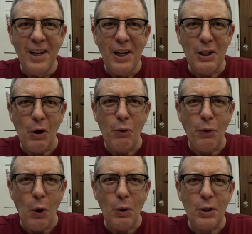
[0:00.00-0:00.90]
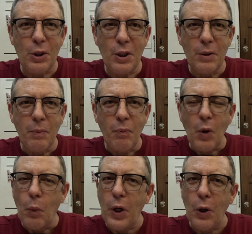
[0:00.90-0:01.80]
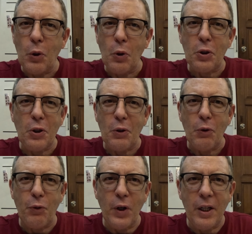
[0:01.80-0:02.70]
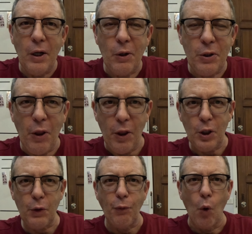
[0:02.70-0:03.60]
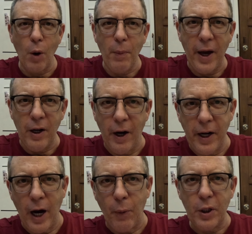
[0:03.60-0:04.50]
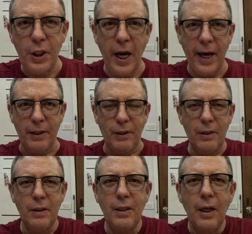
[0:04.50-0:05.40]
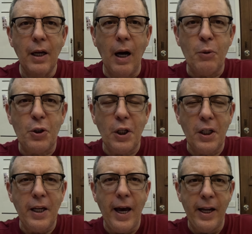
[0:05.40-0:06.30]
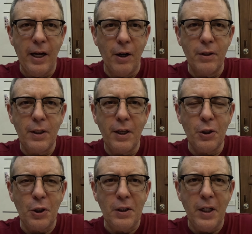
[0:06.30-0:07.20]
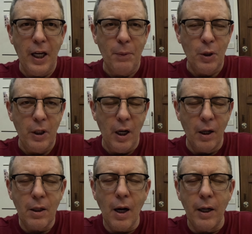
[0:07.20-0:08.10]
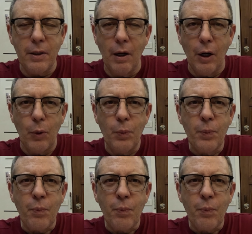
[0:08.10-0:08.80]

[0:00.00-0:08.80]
Hello folks, we don't usually do videos in this format on our channel. I'm sitting at our kitchen table in our condo,